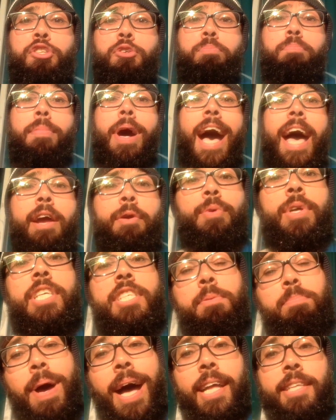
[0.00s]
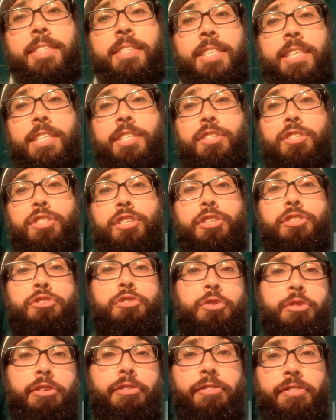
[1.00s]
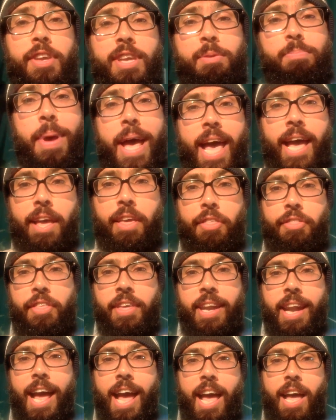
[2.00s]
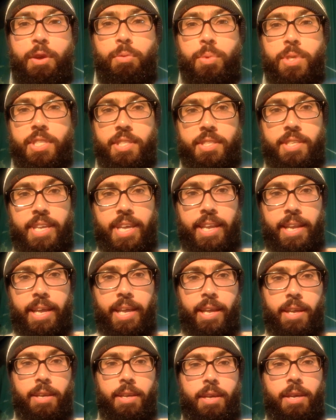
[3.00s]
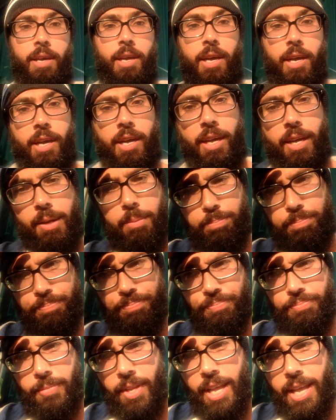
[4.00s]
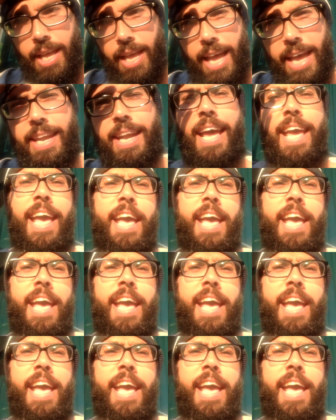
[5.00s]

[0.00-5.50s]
my responses to the feedback that I was getting. And I